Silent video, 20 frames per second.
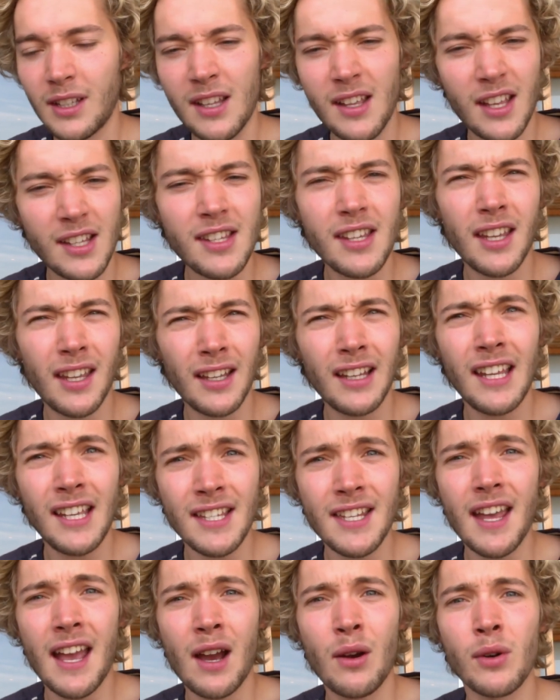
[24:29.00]
It's at
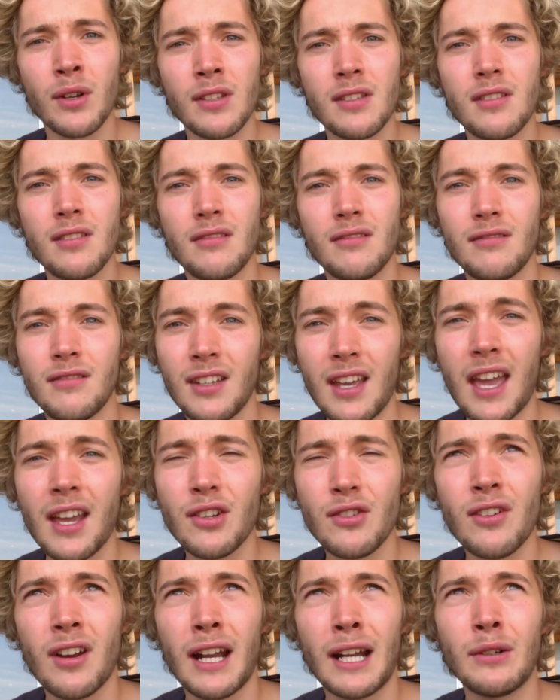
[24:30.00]
least hours,
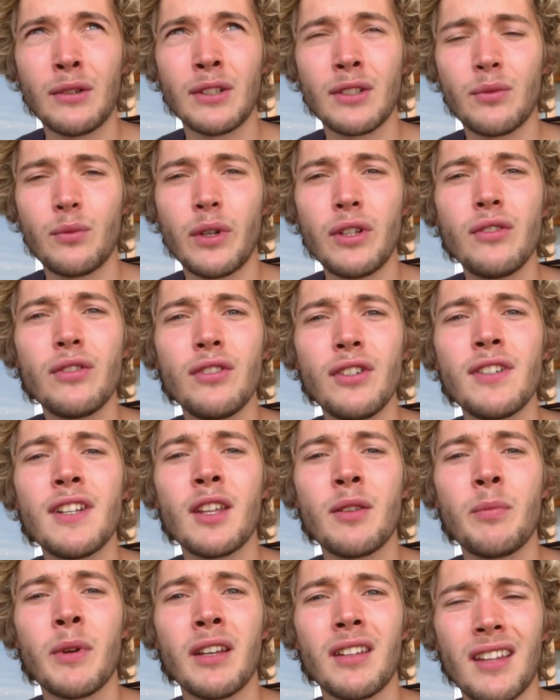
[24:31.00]
extra hours. When you're on your
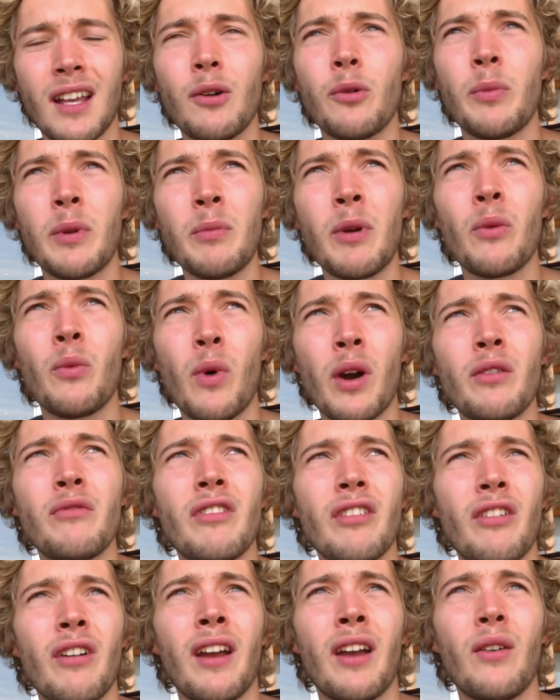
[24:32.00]
deathbed, that will be my one
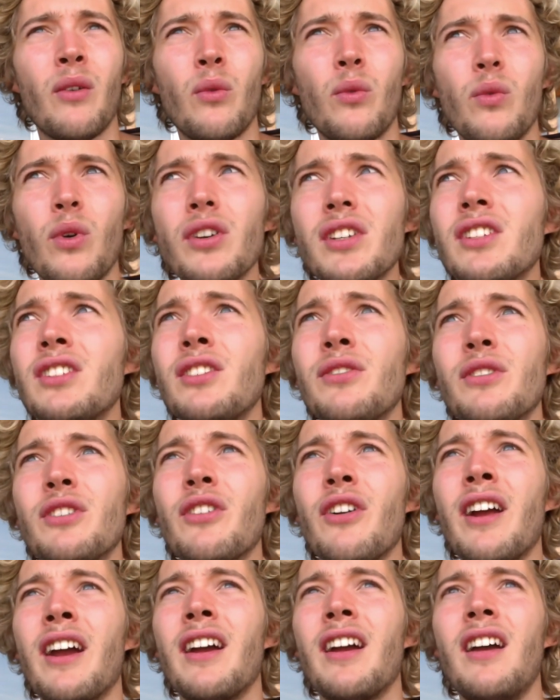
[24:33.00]
regret. What did you
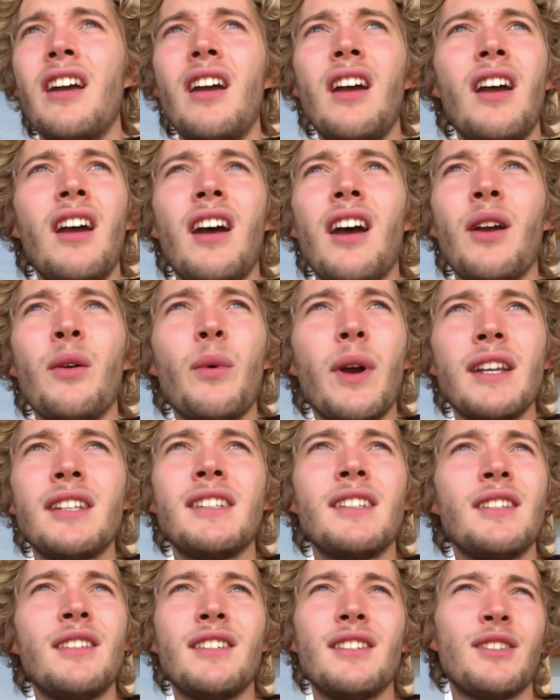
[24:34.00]
regret? I
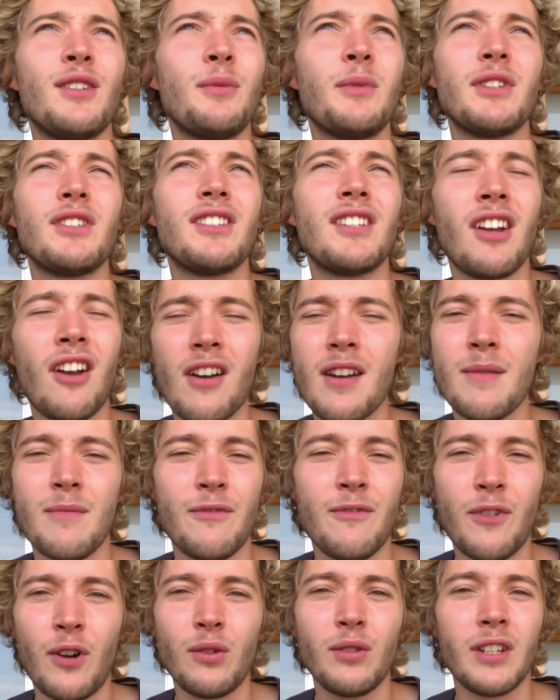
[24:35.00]
wasted so much time
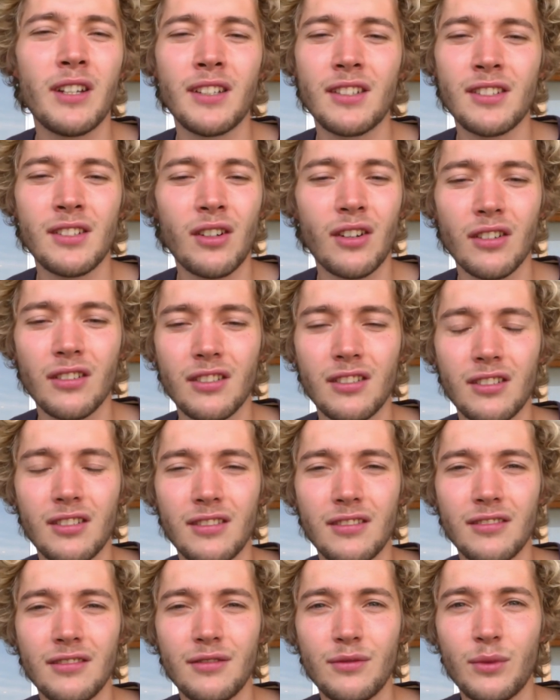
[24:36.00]
folding socks
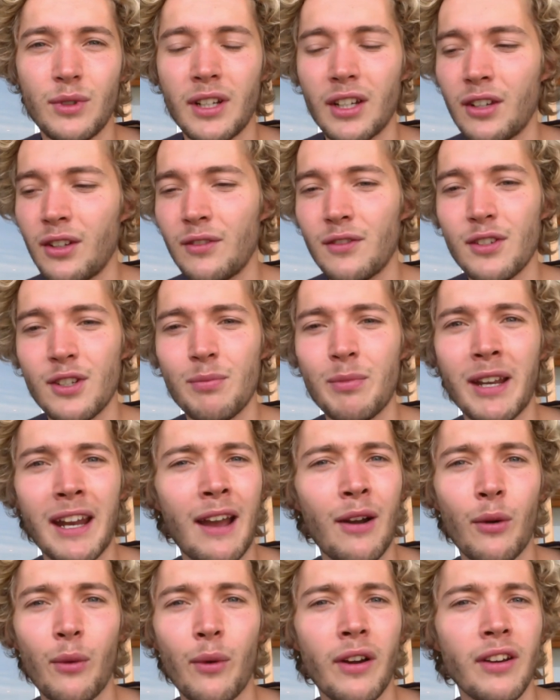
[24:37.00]
when I could have just been
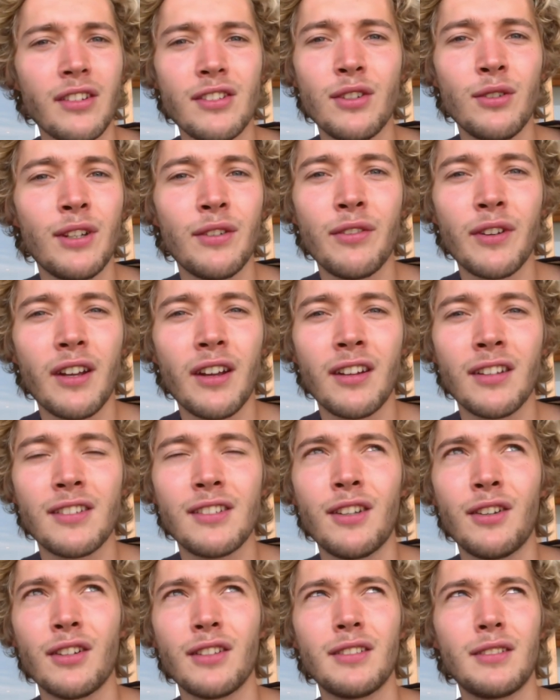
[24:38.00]
out wearing 2 different coloured
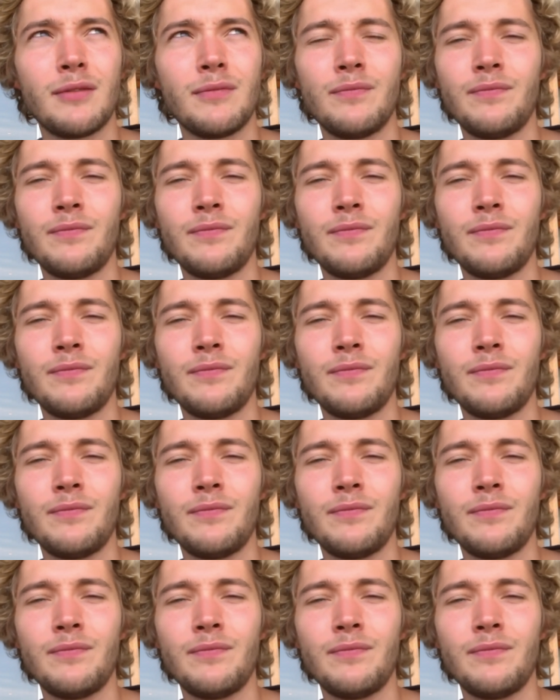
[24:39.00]
socks.